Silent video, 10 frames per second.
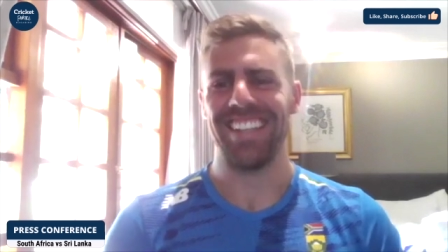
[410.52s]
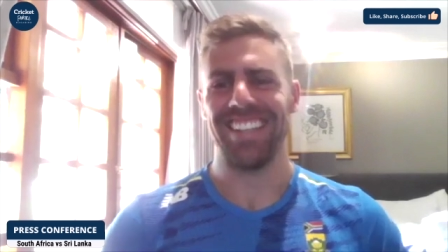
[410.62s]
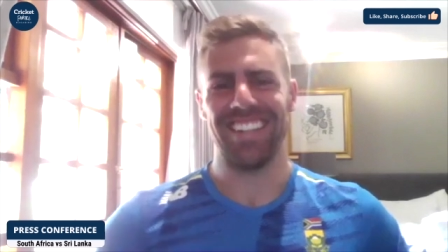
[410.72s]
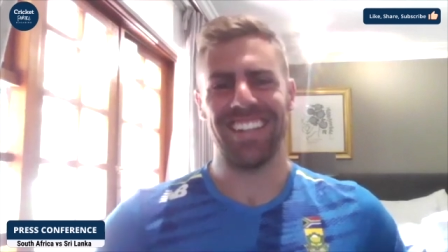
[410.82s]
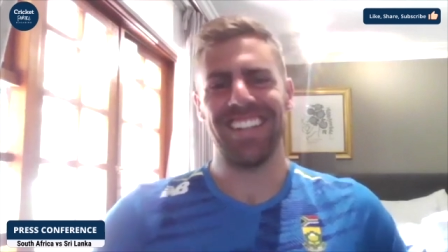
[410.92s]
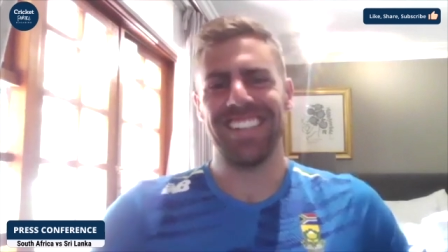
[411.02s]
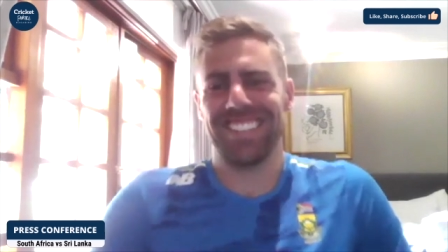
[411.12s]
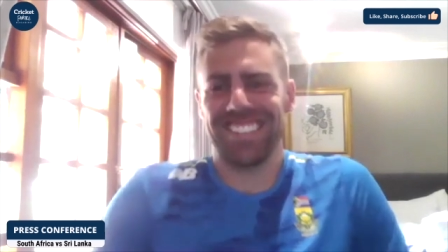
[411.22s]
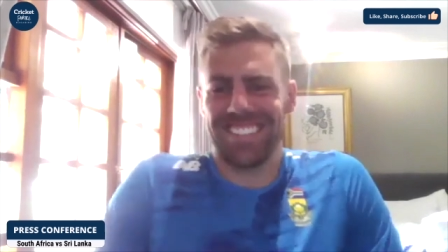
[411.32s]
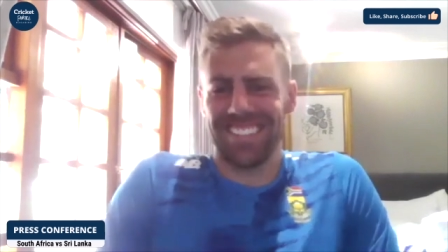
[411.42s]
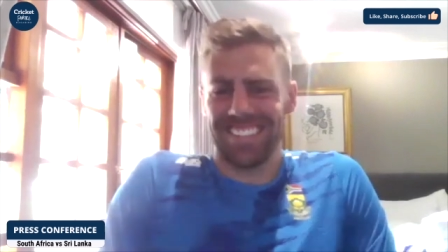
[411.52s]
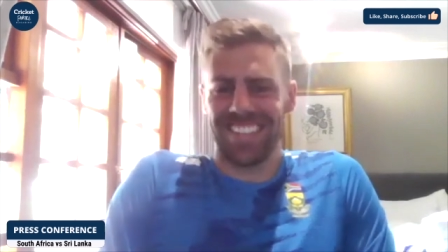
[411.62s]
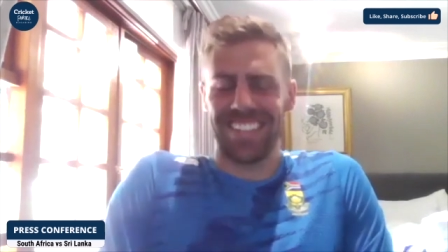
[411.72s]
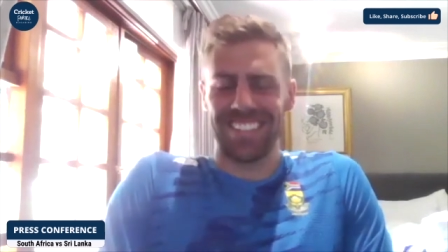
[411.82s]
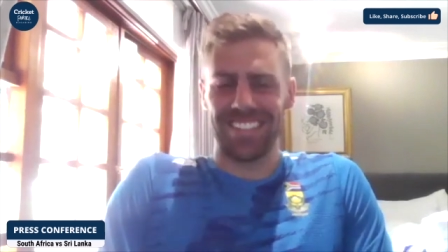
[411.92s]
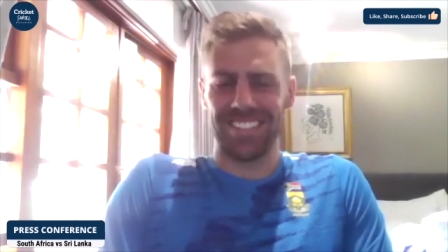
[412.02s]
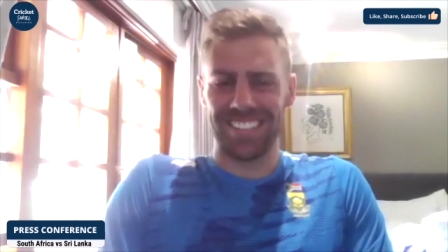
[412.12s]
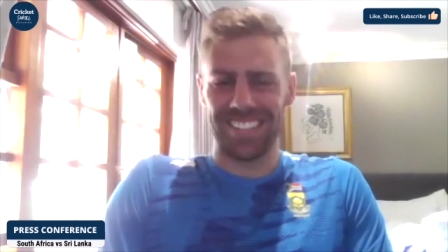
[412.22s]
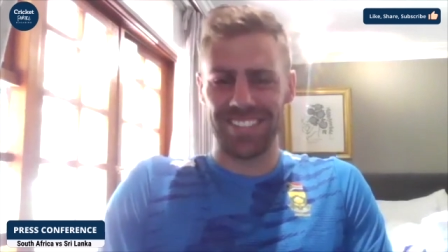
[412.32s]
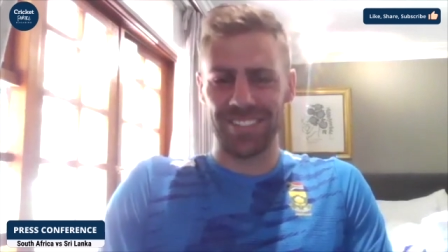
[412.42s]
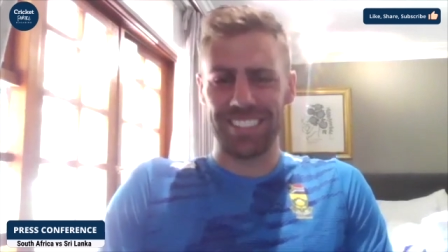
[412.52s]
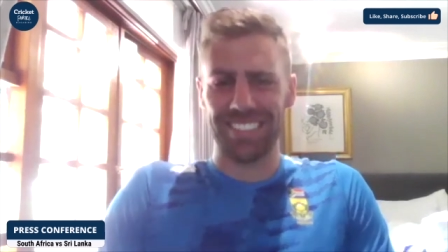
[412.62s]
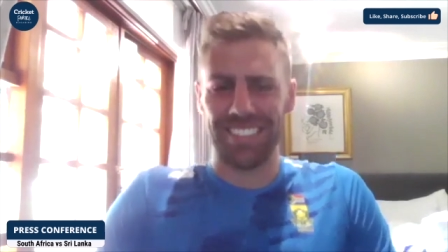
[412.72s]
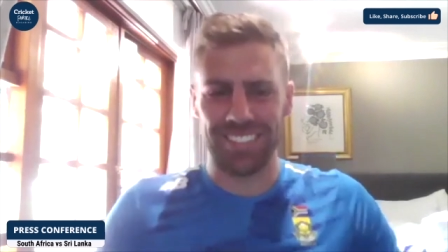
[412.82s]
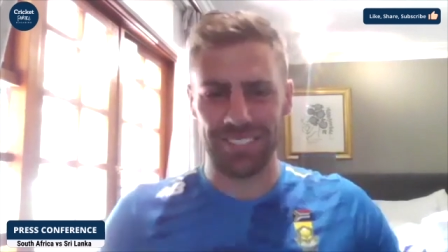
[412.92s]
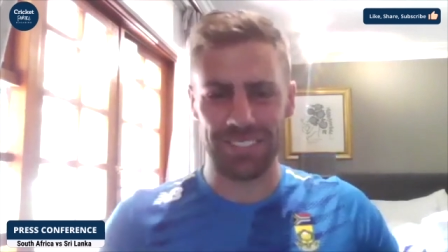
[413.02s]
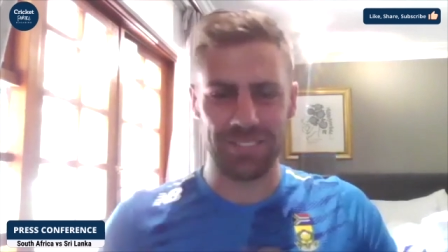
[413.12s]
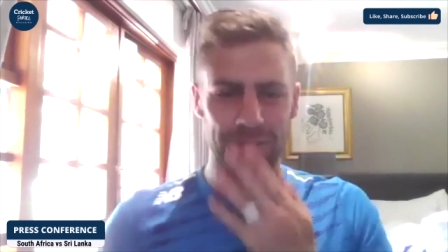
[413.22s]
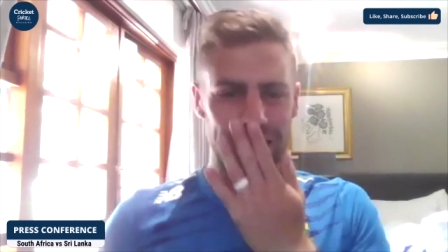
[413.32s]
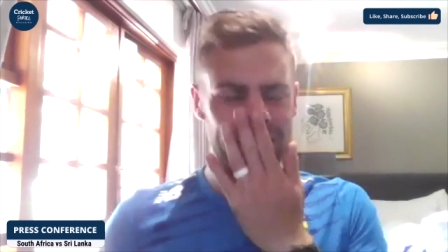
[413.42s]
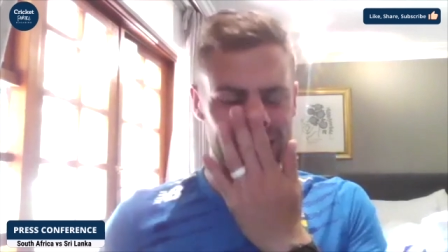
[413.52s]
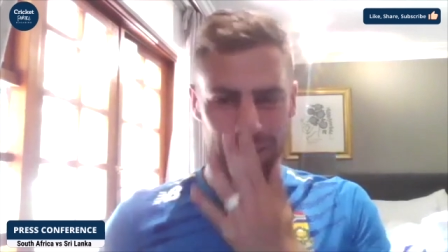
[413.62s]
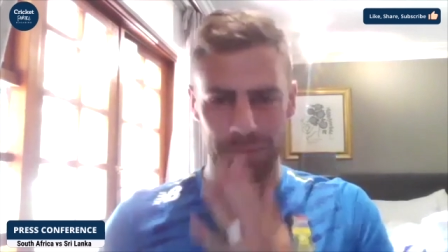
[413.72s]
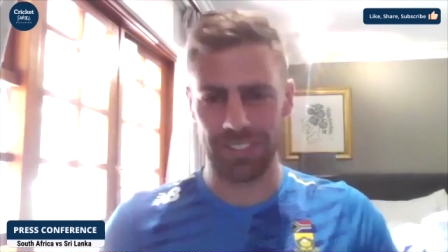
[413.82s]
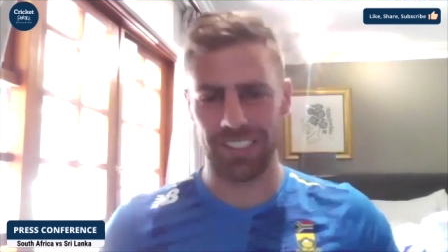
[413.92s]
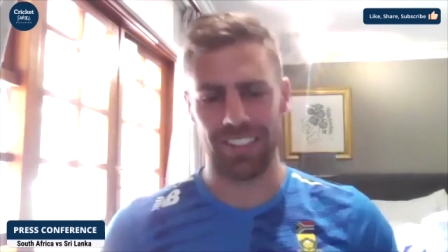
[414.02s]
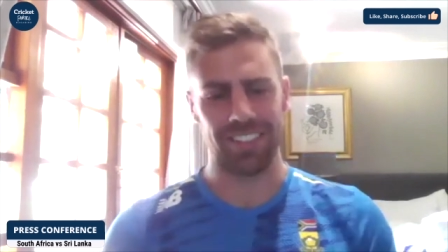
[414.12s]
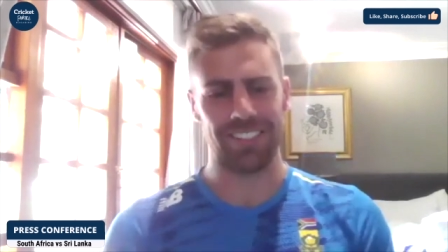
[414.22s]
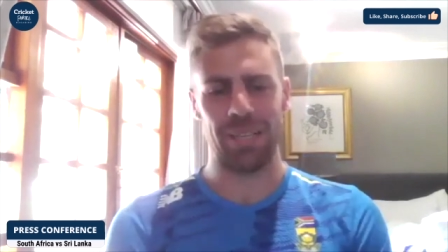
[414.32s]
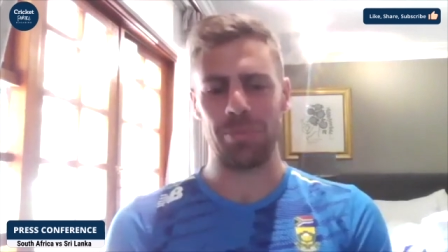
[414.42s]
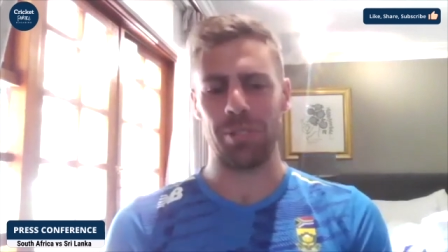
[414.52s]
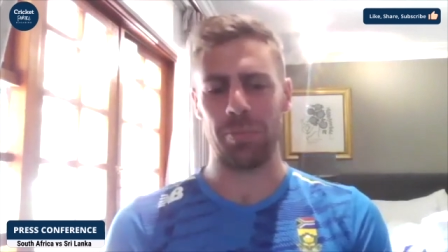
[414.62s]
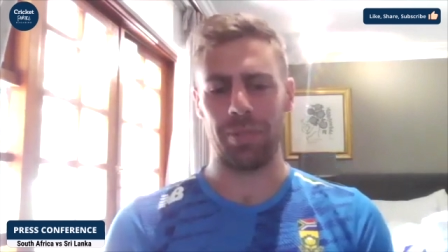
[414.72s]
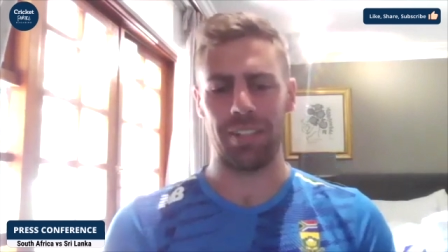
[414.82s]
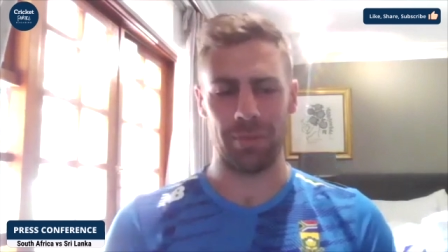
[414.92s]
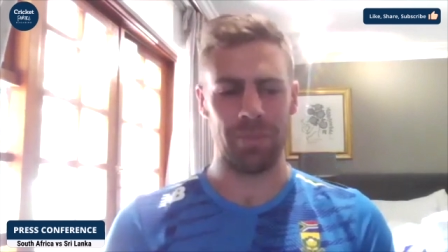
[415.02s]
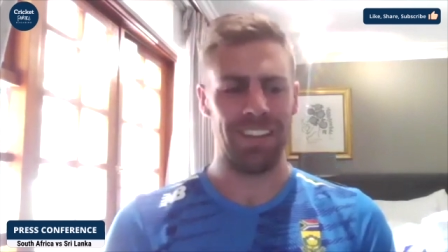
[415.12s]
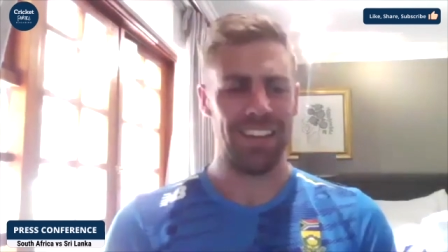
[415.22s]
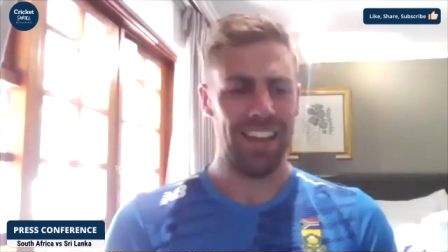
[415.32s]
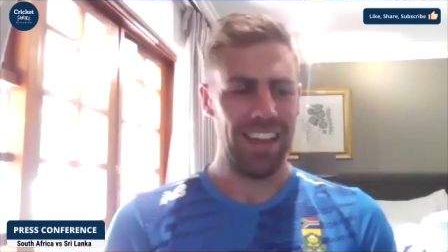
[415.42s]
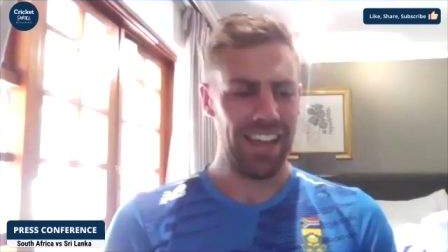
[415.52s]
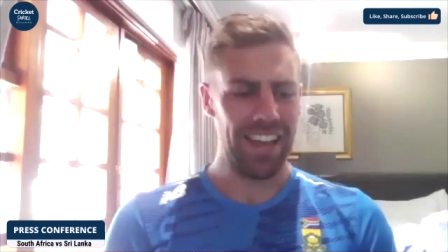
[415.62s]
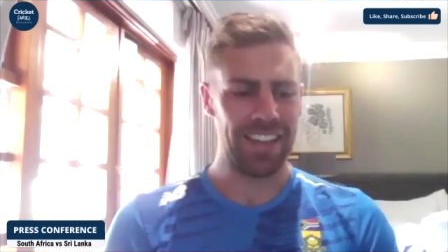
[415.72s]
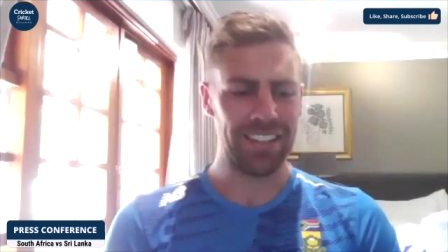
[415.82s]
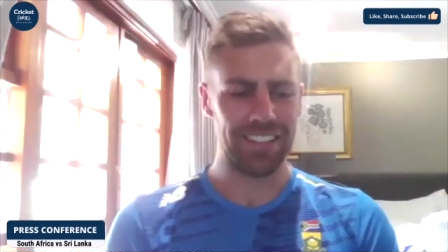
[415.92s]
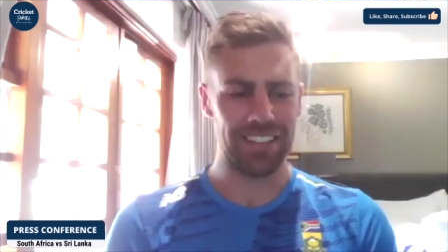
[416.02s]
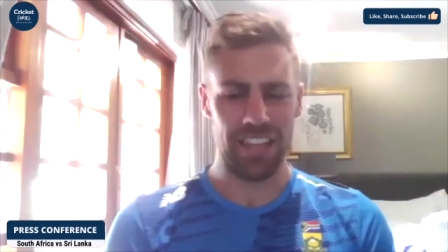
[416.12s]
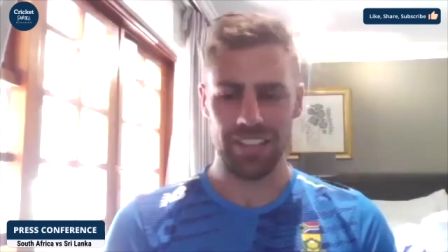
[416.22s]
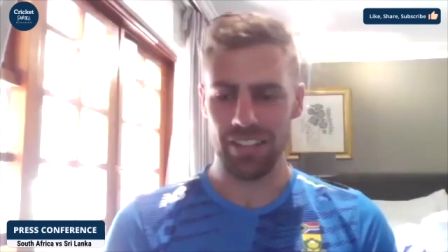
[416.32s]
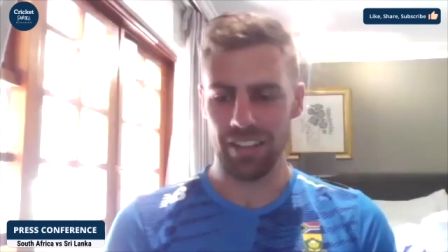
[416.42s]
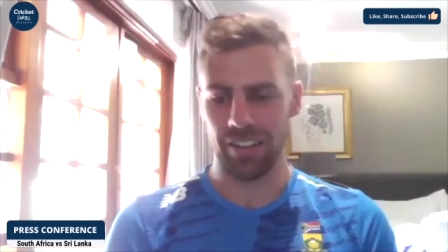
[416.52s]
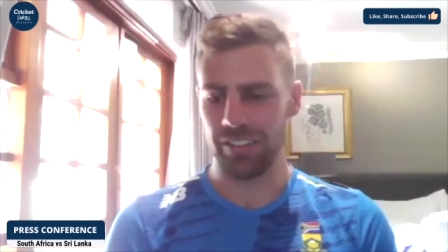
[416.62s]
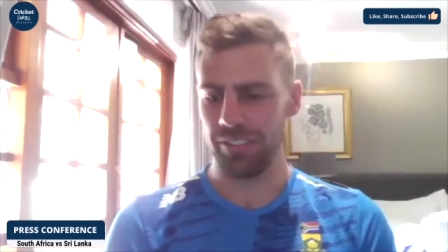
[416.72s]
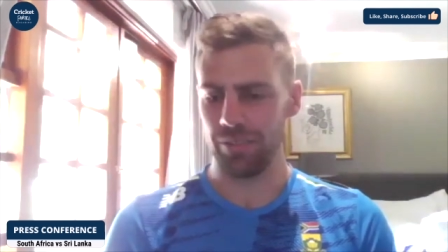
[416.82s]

Yeah, there's obviously always a lot of information on Prasanna's laptop, and yeah.